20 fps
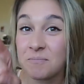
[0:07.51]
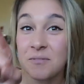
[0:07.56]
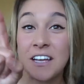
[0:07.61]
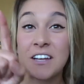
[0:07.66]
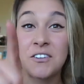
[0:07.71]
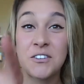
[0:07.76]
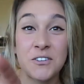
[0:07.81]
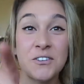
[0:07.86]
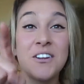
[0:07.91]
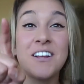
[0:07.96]

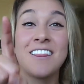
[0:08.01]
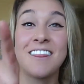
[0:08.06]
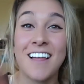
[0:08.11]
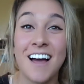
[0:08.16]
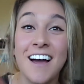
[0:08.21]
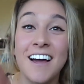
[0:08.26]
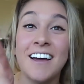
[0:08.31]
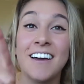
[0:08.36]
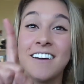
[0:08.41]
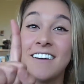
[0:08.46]
It's
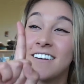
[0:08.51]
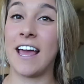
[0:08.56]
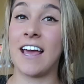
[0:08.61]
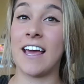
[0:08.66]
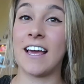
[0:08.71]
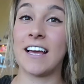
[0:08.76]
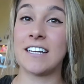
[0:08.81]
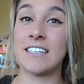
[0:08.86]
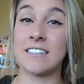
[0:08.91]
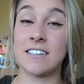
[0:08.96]
July,
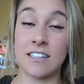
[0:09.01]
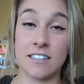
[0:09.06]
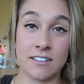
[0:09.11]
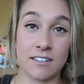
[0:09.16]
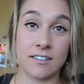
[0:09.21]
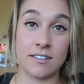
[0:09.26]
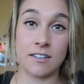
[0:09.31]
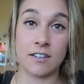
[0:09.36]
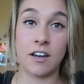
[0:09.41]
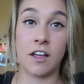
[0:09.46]
and this
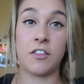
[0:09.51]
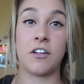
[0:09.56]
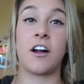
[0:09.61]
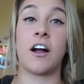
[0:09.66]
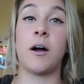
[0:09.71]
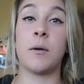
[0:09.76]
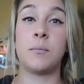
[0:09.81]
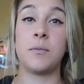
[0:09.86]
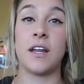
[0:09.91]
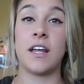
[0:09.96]
is another
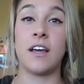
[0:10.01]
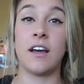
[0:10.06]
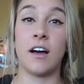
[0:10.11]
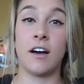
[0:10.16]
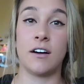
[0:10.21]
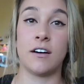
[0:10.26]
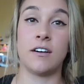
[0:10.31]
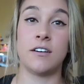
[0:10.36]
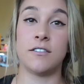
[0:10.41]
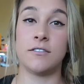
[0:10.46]
update
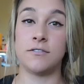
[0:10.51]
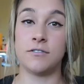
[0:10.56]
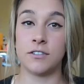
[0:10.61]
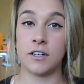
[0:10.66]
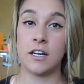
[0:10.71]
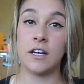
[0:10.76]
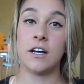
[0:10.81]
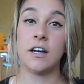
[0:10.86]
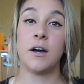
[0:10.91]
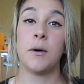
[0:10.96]
of
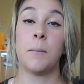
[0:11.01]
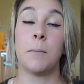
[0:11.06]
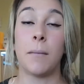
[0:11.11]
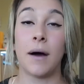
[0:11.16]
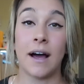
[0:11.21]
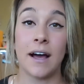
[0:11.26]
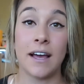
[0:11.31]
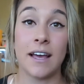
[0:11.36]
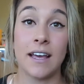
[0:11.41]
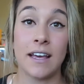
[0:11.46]

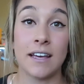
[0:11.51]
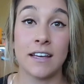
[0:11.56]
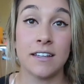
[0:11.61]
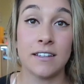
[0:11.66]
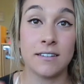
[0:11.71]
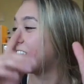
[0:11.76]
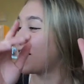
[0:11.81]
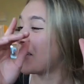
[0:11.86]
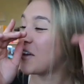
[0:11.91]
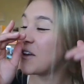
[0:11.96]

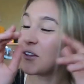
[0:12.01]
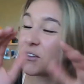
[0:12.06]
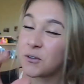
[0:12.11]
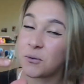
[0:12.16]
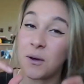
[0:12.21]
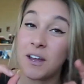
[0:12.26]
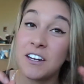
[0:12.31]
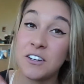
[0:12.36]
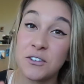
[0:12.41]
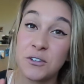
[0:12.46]
my
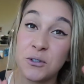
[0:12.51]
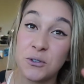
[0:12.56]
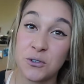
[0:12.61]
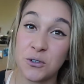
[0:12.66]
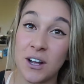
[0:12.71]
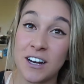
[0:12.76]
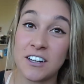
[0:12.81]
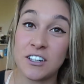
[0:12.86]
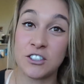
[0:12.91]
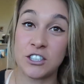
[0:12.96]
Sweat It to
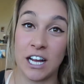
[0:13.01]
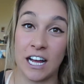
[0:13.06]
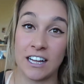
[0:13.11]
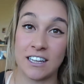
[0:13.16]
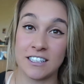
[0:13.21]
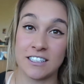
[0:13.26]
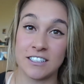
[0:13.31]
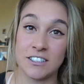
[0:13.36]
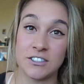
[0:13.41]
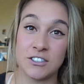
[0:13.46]
Shred It
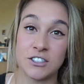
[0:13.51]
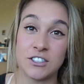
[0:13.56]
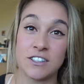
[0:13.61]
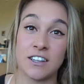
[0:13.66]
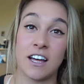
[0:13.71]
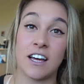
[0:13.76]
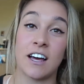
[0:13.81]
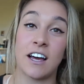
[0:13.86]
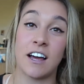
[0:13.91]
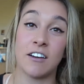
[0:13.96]
challenge
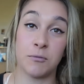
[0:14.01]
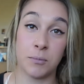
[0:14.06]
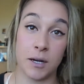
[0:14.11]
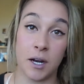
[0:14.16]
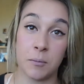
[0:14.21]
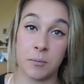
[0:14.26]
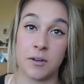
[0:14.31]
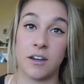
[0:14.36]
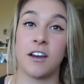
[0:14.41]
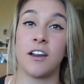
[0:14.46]
that I've been
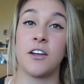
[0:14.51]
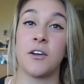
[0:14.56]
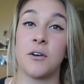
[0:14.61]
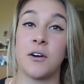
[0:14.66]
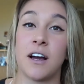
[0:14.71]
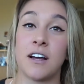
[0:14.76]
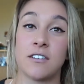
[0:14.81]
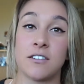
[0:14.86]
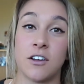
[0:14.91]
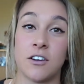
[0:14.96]
updating you
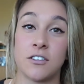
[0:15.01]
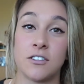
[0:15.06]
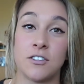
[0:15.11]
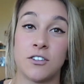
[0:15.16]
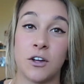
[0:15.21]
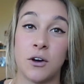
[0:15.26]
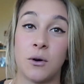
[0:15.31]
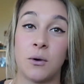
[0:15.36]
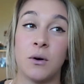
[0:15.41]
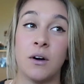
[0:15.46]
guys on.
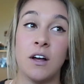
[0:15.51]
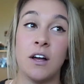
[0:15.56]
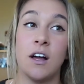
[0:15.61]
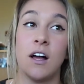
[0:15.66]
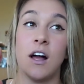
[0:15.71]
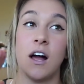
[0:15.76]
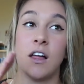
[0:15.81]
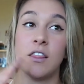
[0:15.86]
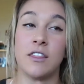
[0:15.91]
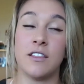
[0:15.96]
So
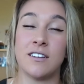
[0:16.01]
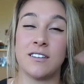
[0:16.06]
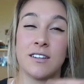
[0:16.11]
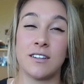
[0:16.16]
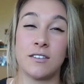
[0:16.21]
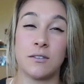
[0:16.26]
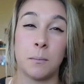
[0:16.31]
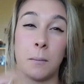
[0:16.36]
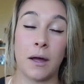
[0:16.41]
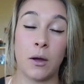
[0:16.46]
this
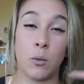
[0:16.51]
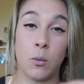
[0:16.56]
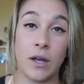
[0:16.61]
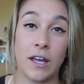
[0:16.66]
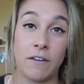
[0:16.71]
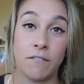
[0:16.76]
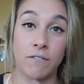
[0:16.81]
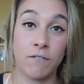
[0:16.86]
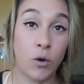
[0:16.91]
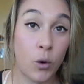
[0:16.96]
is my
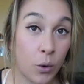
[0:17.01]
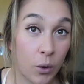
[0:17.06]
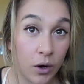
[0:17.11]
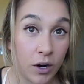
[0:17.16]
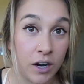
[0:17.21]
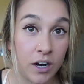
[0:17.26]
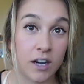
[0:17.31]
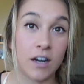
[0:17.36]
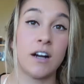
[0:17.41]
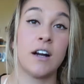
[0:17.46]
week
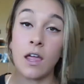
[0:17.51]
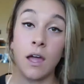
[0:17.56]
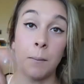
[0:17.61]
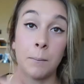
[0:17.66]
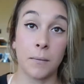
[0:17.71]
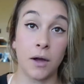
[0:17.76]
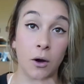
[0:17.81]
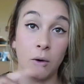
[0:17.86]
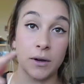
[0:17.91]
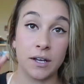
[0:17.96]
4.
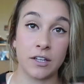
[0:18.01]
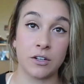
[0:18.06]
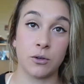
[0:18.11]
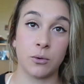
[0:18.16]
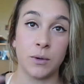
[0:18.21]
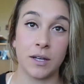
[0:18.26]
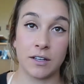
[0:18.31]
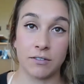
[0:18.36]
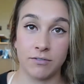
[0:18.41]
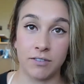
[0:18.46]
I'm going into
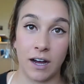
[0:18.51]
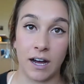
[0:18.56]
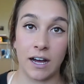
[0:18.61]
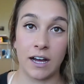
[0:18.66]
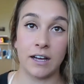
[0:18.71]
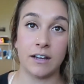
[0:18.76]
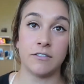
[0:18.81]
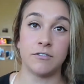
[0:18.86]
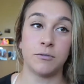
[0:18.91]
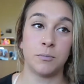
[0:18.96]
week
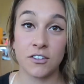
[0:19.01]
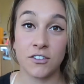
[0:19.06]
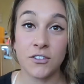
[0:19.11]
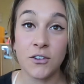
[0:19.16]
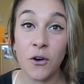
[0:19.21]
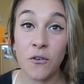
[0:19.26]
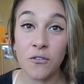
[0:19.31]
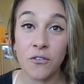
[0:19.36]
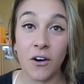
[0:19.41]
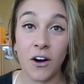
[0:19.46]
5.
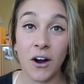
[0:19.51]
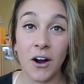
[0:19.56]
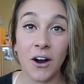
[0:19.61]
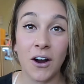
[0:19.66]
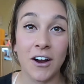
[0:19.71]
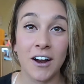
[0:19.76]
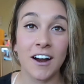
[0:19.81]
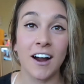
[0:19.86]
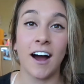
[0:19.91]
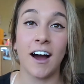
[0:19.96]
So
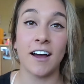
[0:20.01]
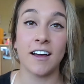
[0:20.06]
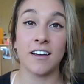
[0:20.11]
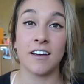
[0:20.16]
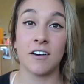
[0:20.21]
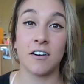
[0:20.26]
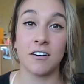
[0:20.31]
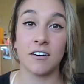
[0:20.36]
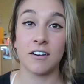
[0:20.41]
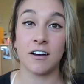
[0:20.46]
far,
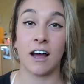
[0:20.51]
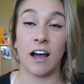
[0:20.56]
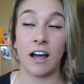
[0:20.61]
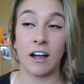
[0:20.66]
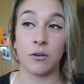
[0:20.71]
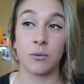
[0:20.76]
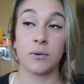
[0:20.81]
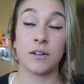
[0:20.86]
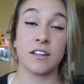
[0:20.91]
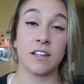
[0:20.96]

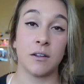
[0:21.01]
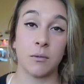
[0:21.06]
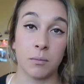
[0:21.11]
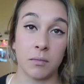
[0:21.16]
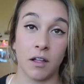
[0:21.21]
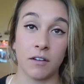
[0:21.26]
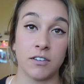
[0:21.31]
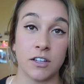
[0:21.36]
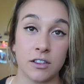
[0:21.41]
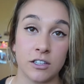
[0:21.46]
I really am
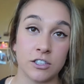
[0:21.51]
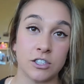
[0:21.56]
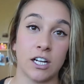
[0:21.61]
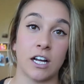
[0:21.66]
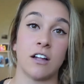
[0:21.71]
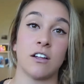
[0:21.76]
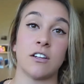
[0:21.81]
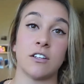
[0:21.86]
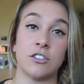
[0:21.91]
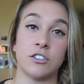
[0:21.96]
loving the
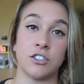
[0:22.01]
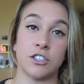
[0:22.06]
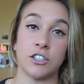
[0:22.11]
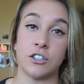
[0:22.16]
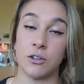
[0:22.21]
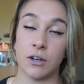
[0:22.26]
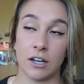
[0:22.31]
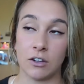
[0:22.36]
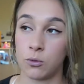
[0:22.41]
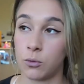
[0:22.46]
challenge, and
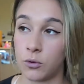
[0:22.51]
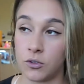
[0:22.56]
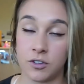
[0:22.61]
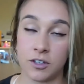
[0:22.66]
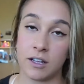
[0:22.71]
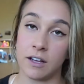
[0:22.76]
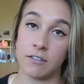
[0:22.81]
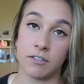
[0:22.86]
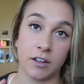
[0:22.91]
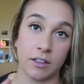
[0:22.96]
you guys will
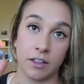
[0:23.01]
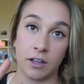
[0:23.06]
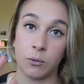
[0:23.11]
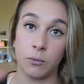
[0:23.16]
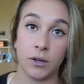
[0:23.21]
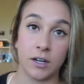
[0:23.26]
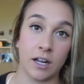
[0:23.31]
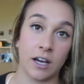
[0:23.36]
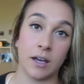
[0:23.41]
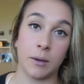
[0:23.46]
see everything
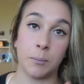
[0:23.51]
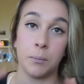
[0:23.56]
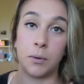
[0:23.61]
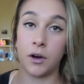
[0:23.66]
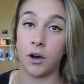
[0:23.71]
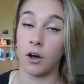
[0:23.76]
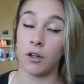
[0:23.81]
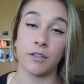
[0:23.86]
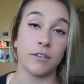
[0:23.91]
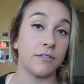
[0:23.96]
when I
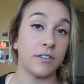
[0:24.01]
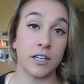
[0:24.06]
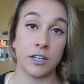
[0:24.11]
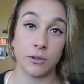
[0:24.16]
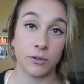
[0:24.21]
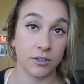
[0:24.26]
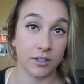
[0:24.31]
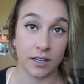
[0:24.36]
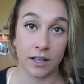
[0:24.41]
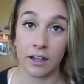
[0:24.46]
put all the
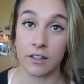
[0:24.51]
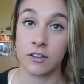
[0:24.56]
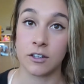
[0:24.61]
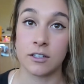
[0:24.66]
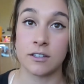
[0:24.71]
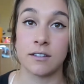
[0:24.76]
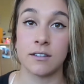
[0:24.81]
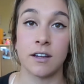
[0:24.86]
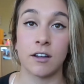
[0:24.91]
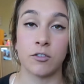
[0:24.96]
videos together
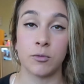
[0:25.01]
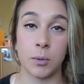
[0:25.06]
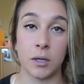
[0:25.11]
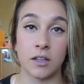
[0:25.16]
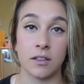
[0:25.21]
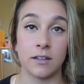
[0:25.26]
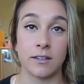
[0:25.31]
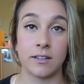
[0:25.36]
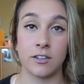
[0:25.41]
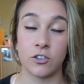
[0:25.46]
and stuff,
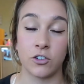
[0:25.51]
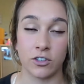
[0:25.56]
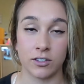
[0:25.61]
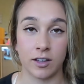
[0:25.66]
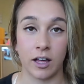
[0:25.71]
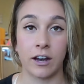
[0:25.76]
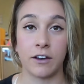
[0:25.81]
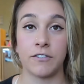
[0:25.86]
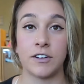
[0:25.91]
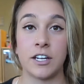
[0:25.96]
but this is just
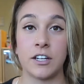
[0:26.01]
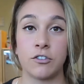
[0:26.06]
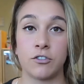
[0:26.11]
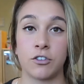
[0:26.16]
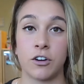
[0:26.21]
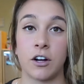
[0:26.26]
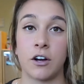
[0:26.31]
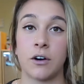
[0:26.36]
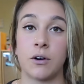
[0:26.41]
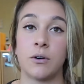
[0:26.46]
kind of an
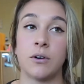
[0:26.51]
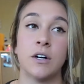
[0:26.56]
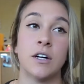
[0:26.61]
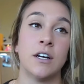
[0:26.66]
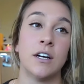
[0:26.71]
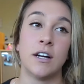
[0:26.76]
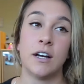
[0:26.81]
intro.